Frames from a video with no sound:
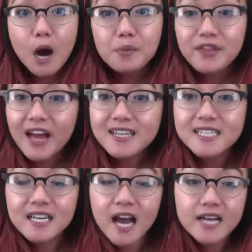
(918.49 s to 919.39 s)
But that is
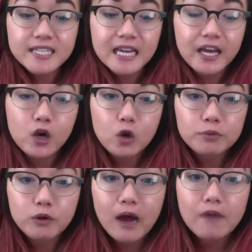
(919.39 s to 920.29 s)
it, guys, and I hope
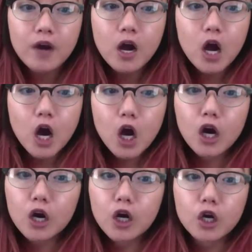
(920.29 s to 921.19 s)
you have
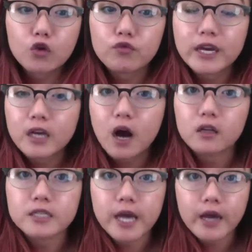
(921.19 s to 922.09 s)
a great
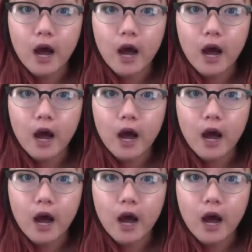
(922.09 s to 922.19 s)
holiday.